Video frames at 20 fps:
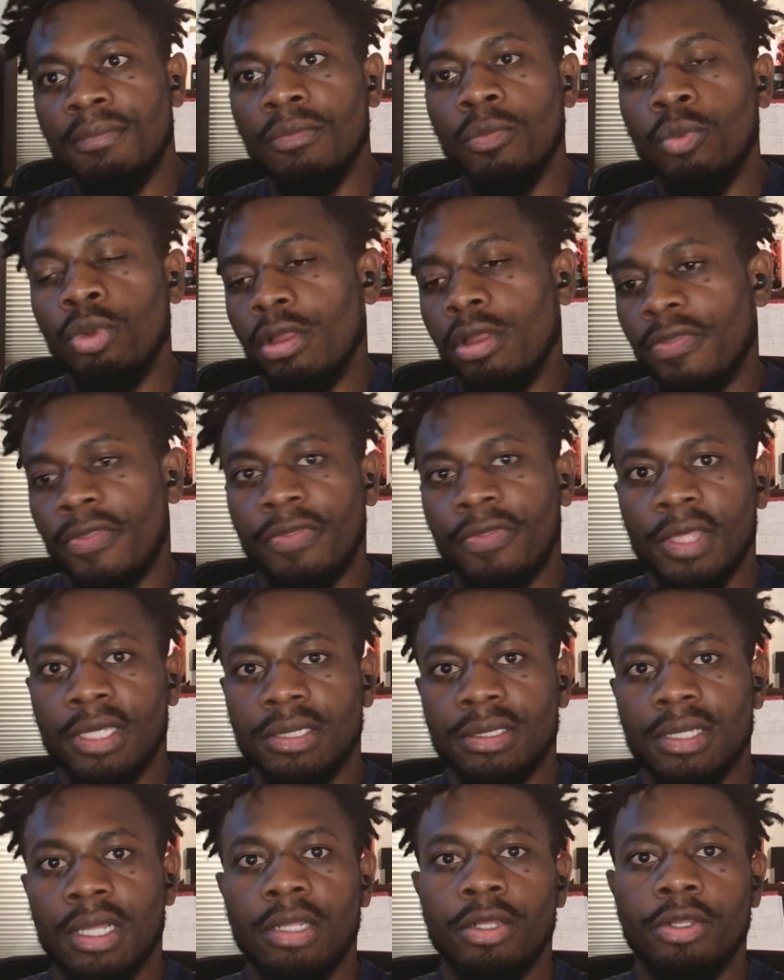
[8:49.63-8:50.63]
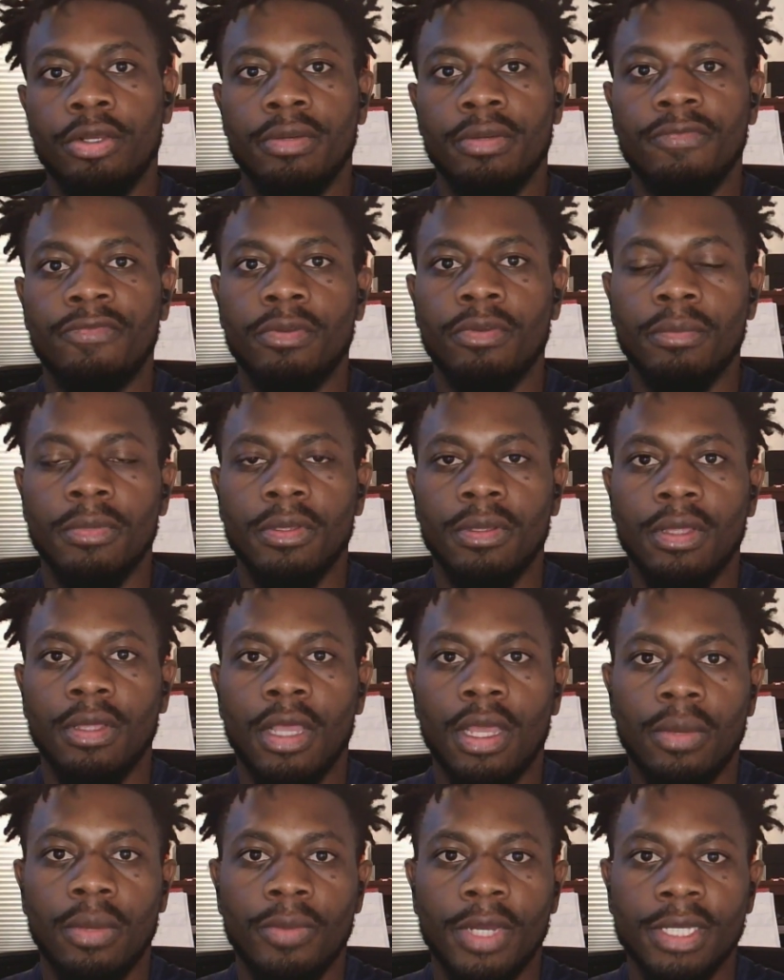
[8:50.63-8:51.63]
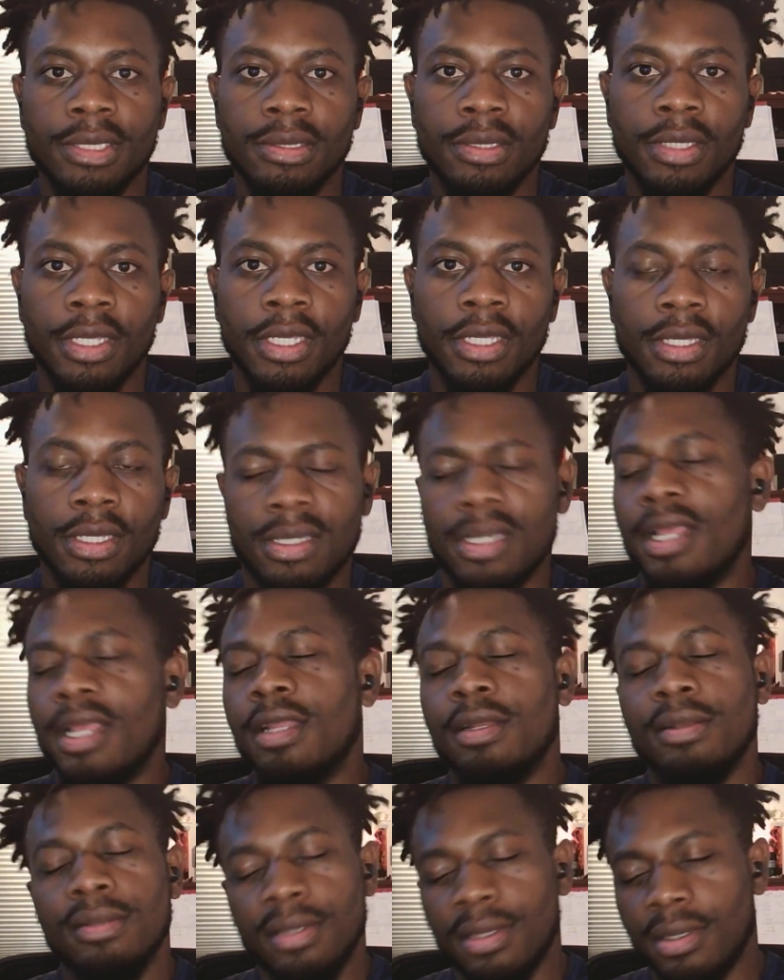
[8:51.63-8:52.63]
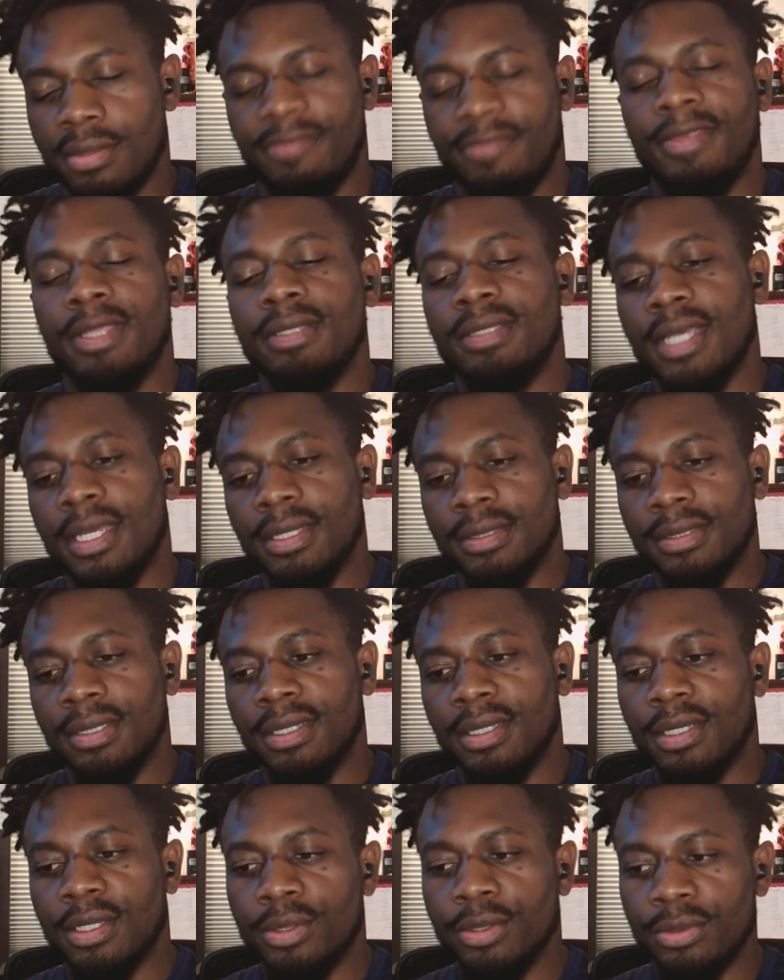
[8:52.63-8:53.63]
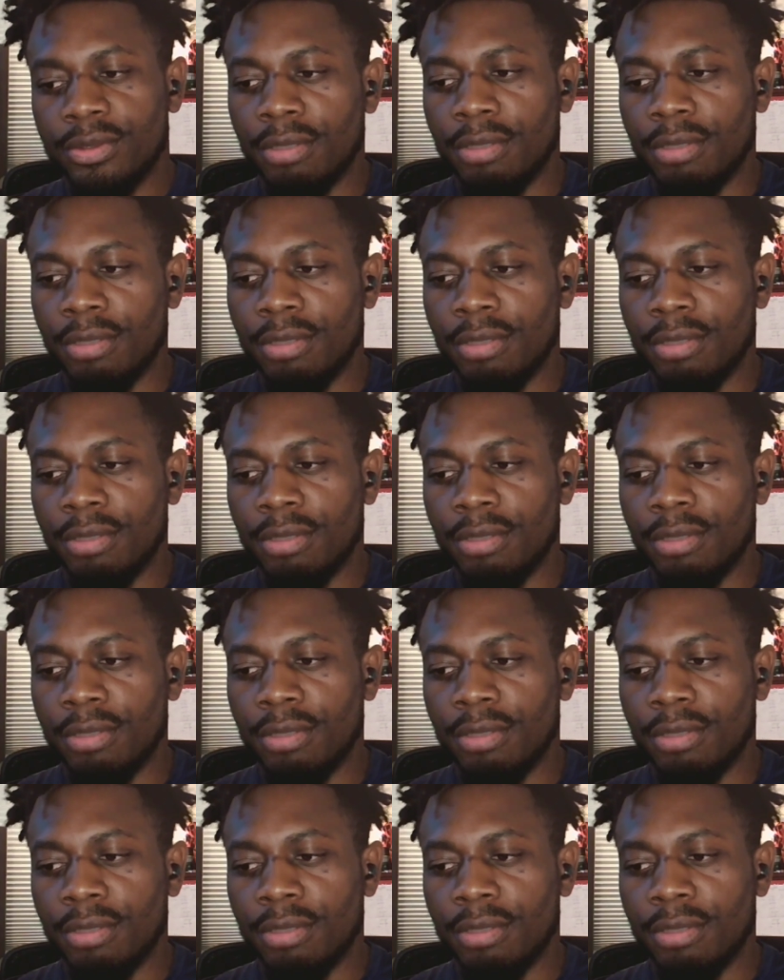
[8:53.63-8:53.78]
one of the things I learned from wrestling, again, I had a fantastic coach.